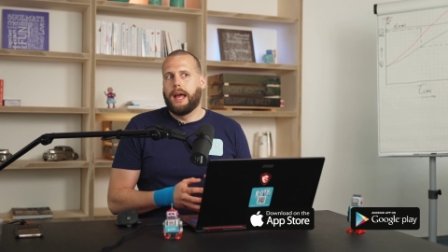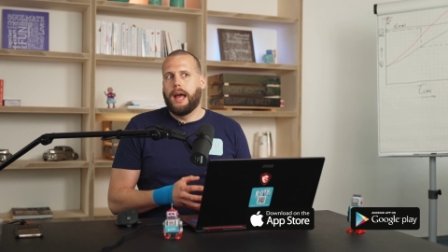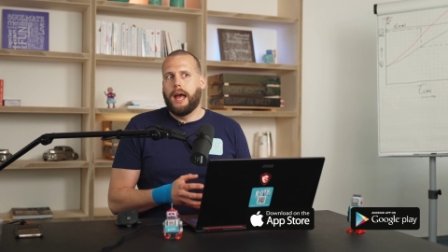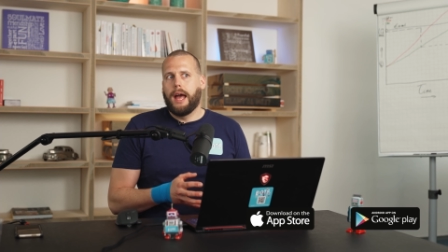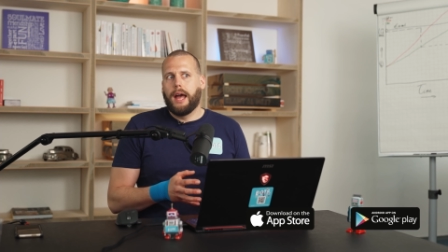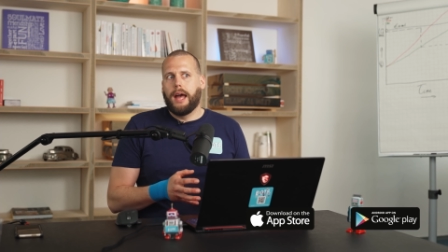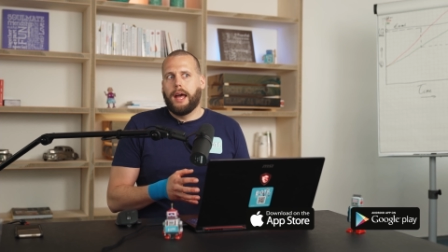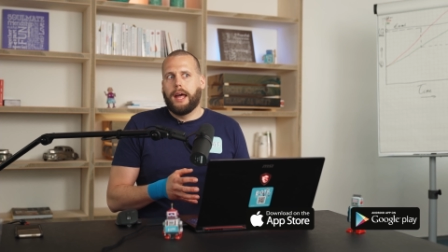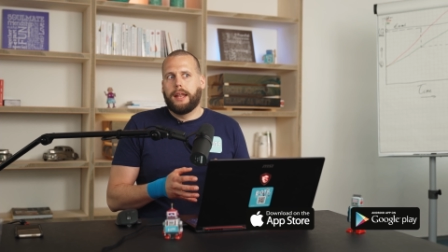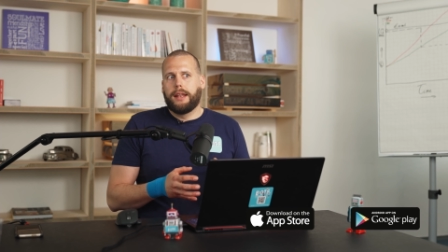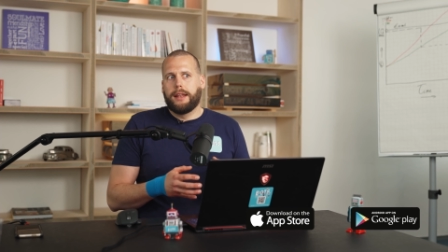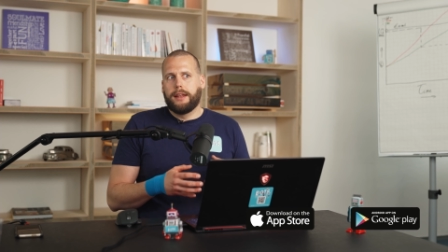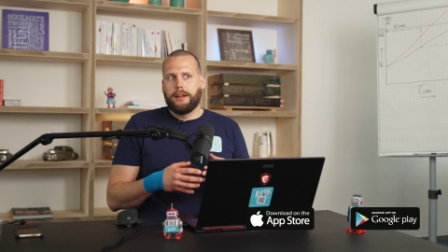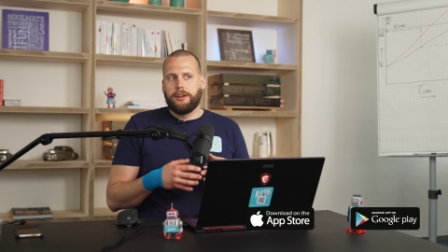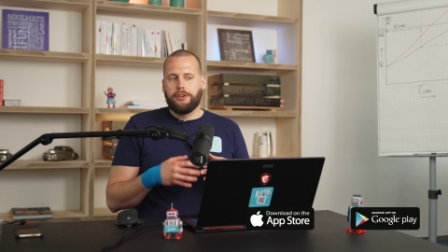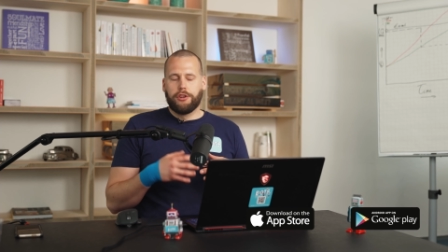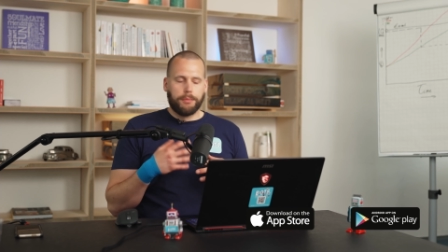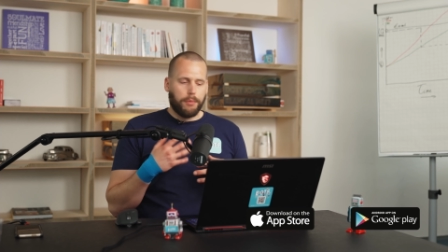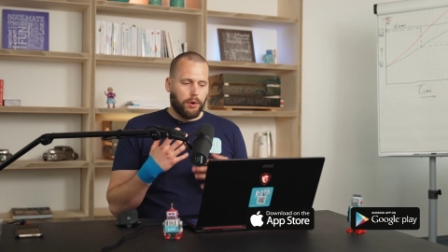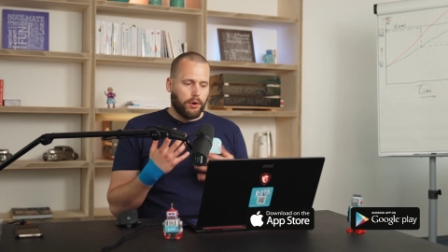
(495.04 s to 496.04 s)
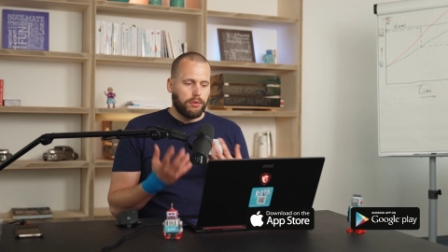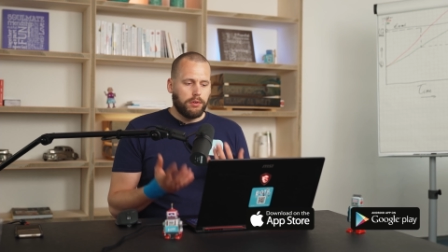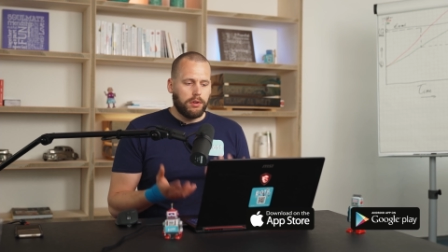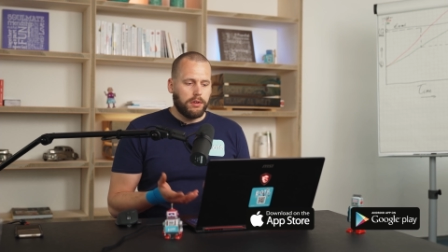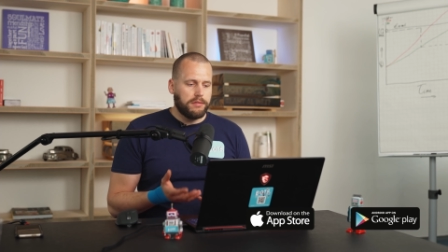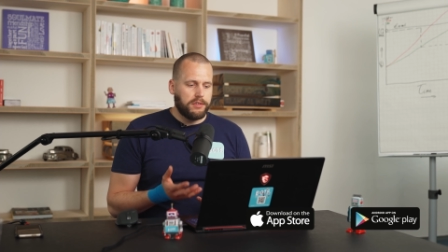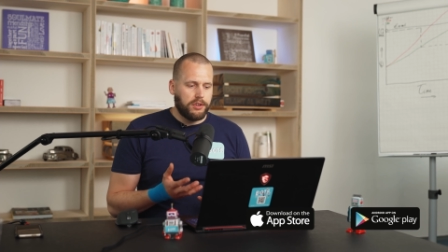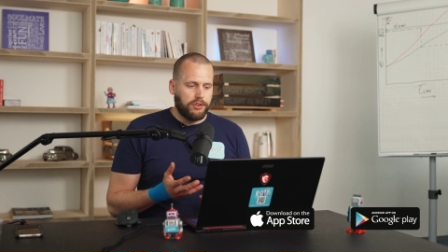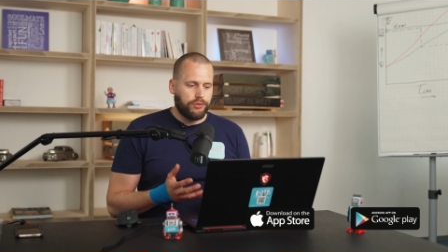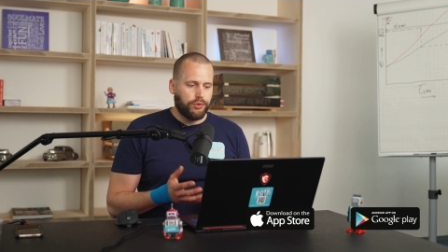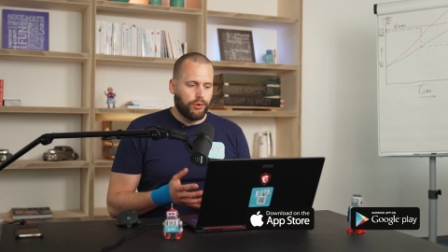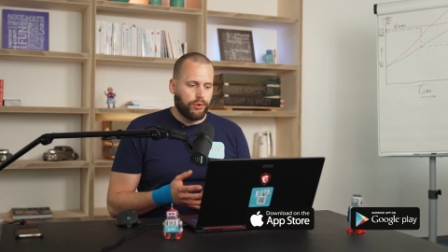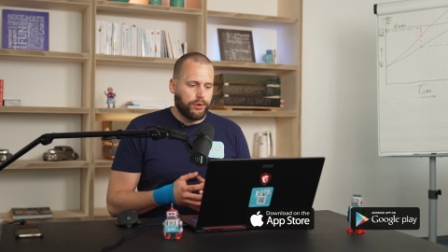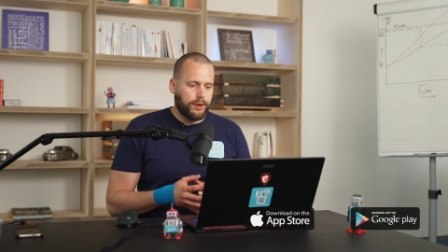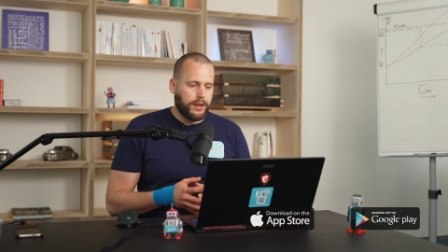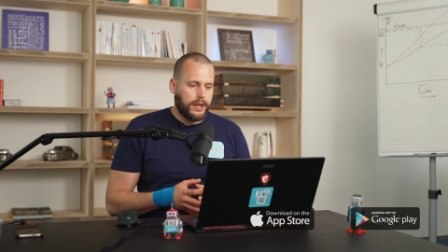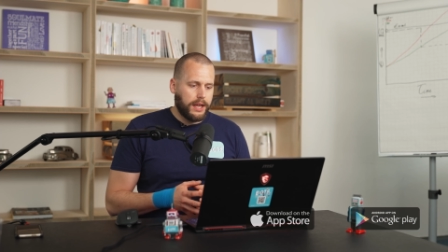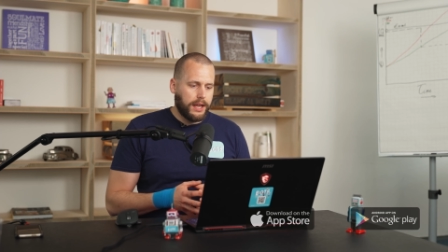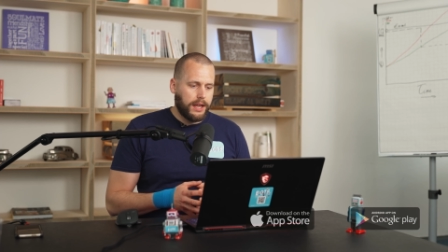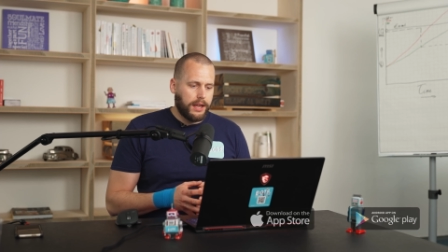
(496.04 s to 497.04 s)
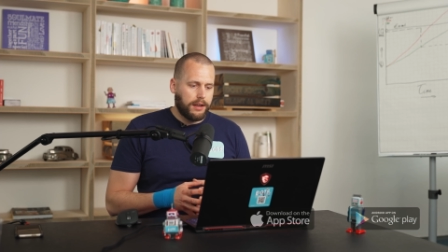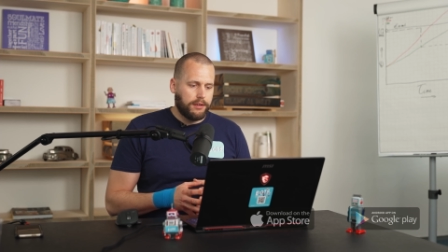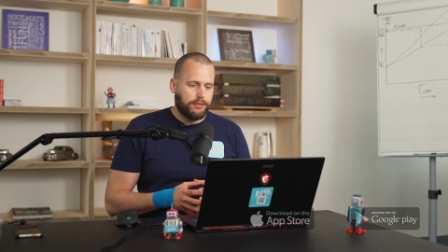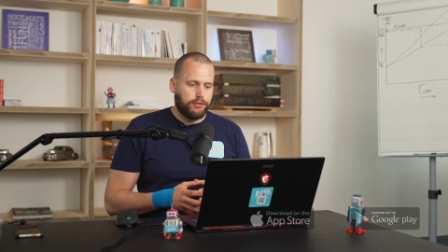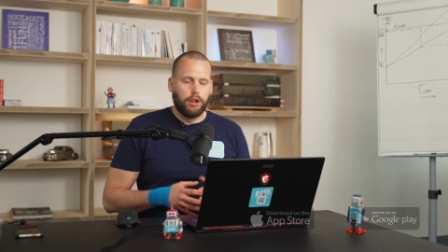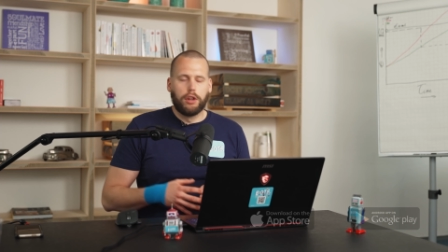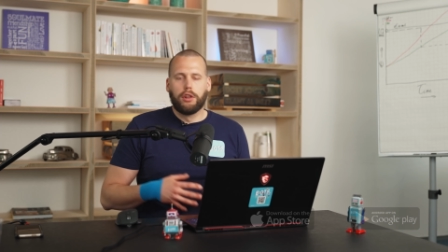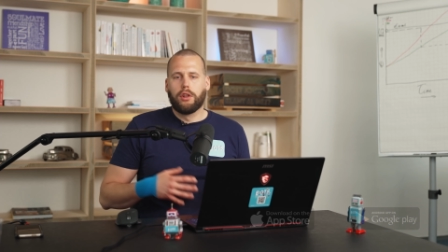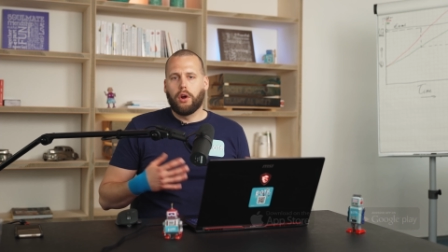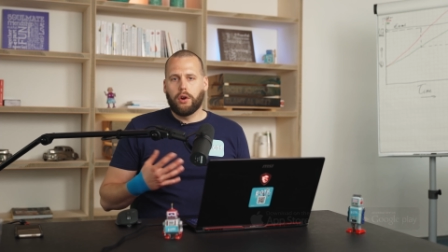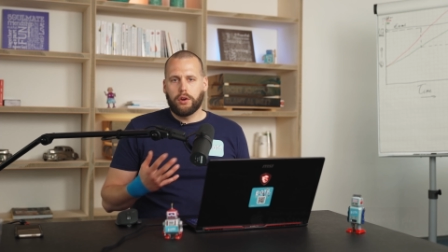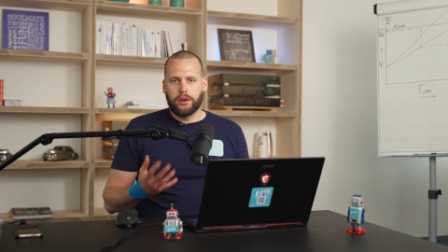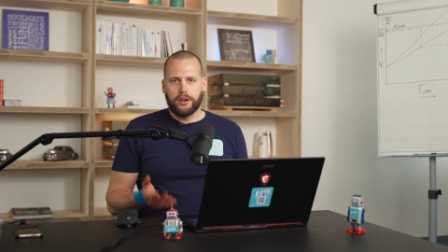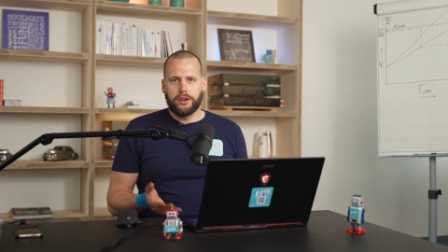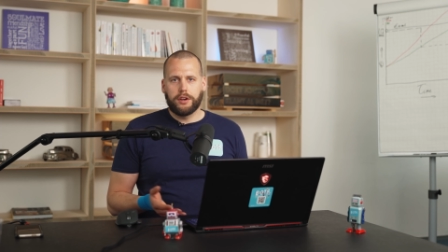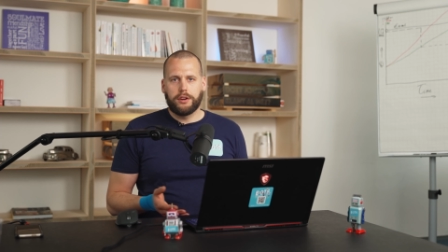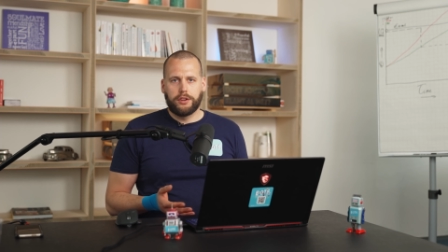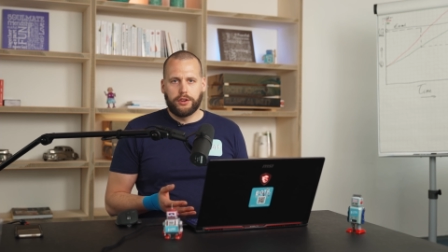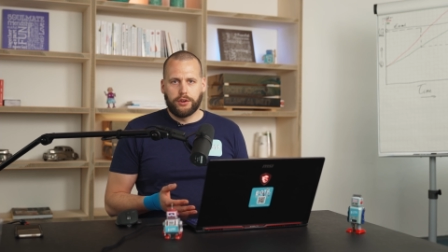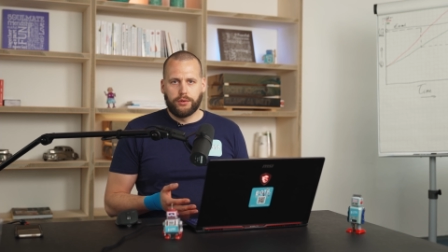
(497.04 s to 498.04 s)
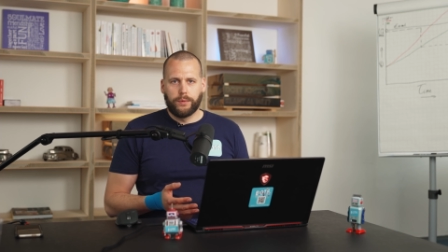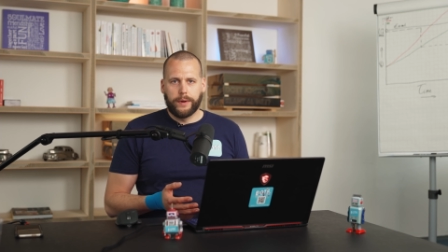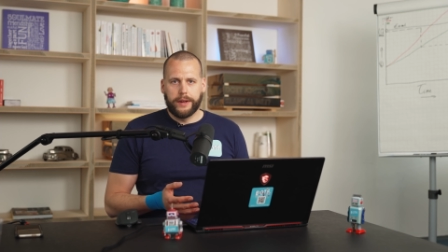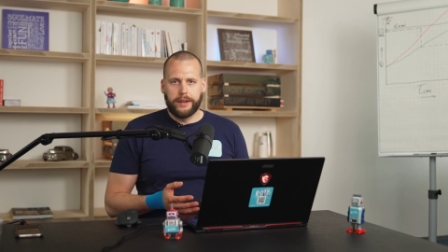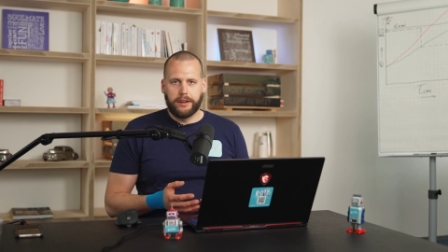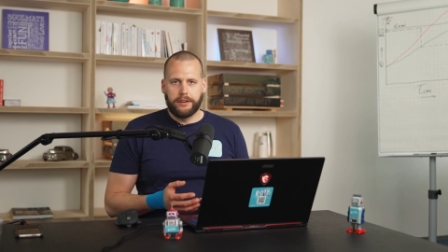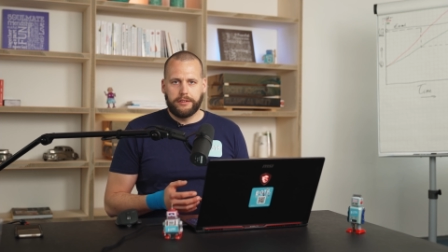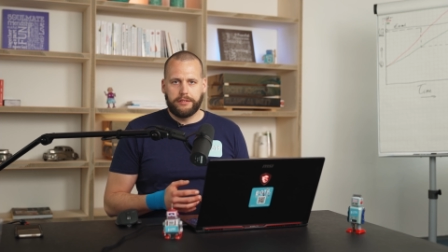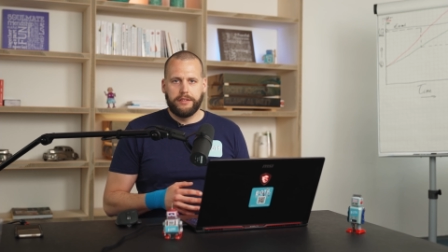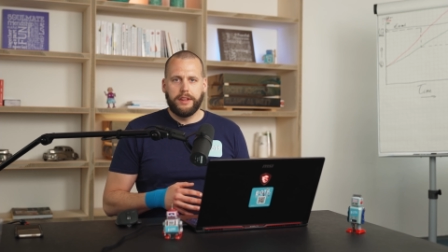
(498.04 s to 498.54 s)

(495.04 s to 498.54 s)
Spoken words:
And the moral of the story is the longer you're with us,